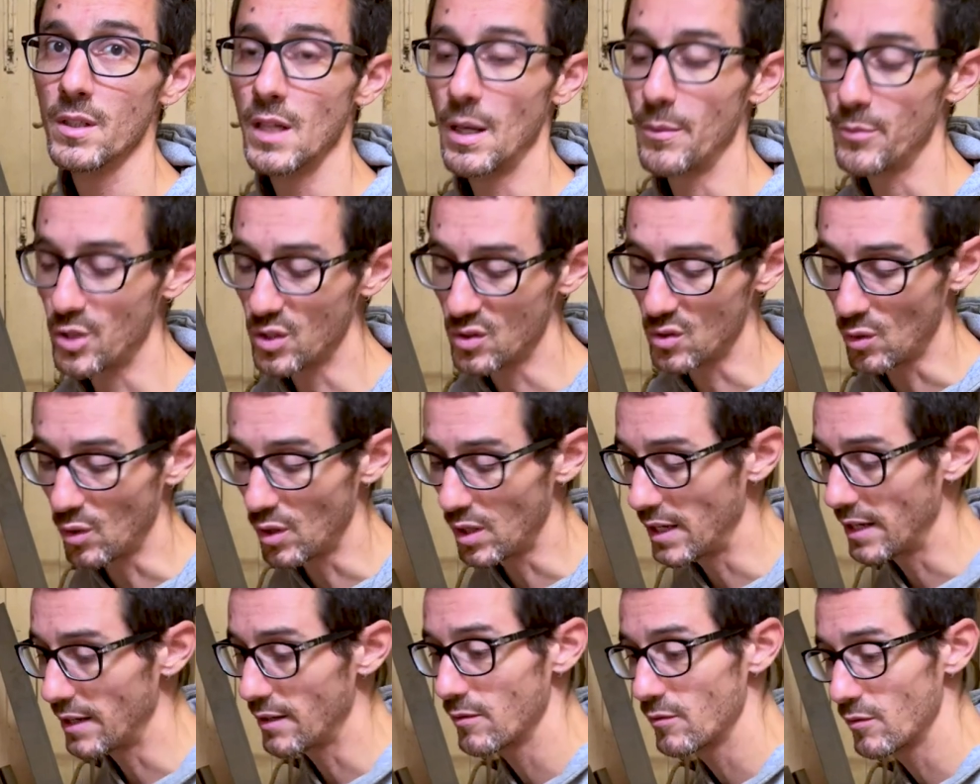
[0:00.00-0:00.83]
I'm just
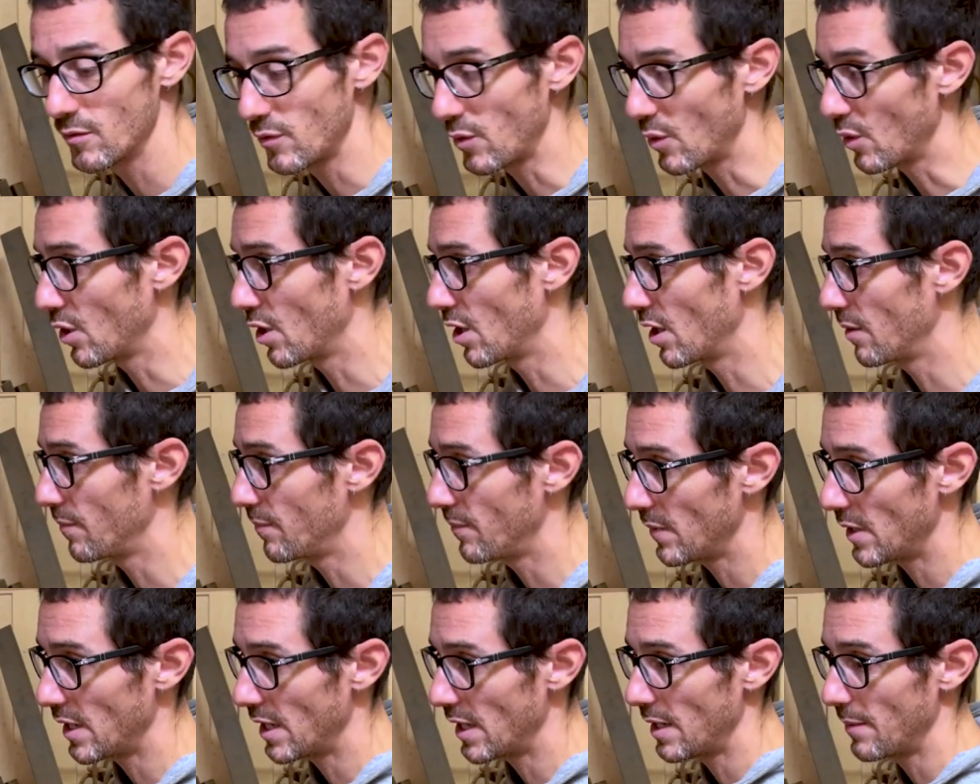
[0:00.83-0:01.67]
oiling for
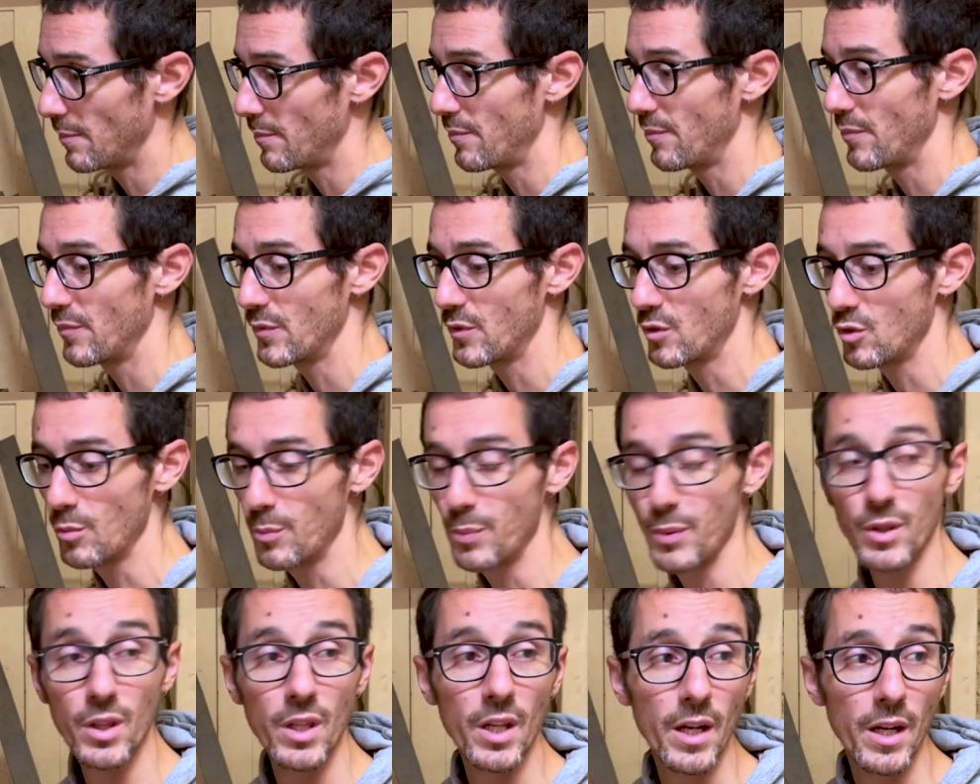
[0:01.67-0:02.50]
to
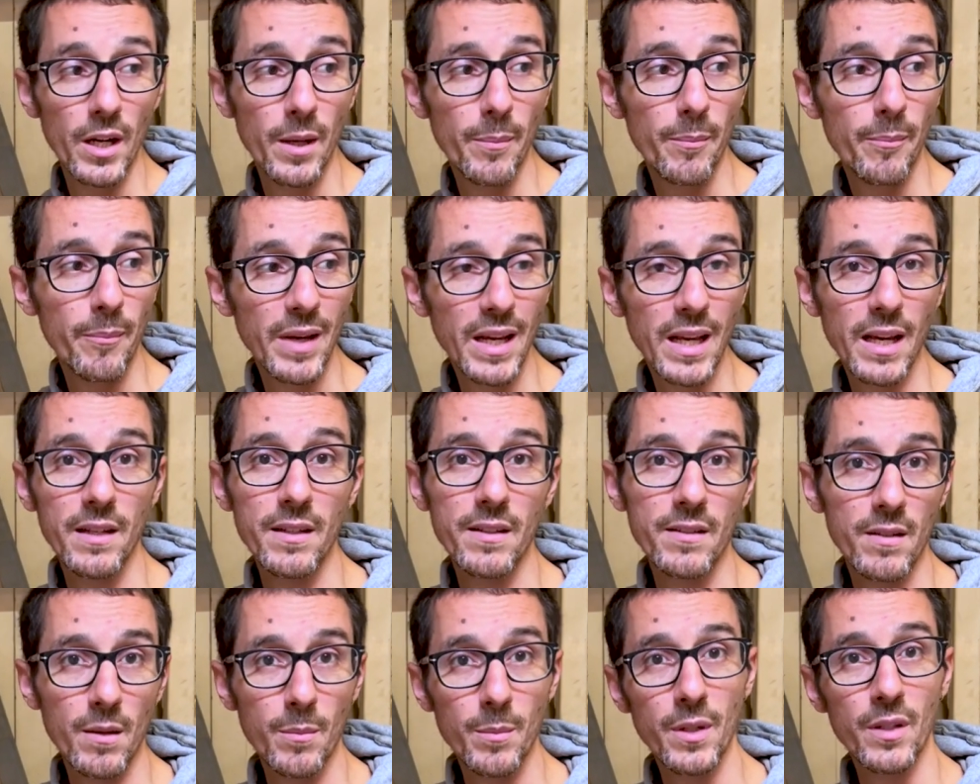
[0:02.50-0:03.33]
put the
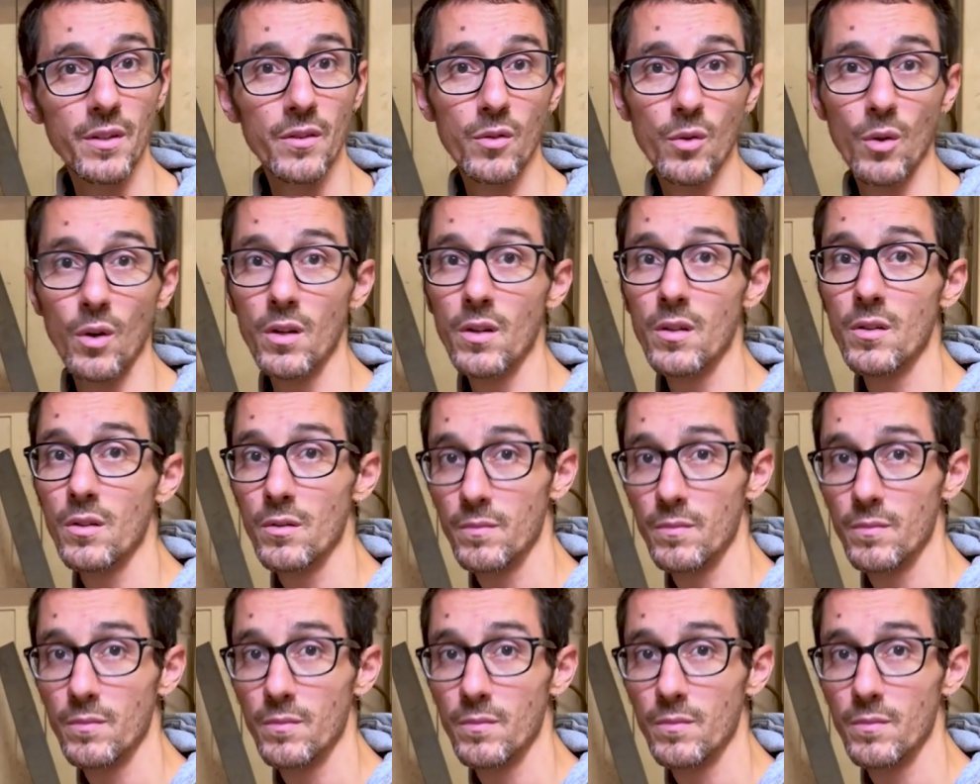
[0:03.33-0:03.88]
mechanism and so on.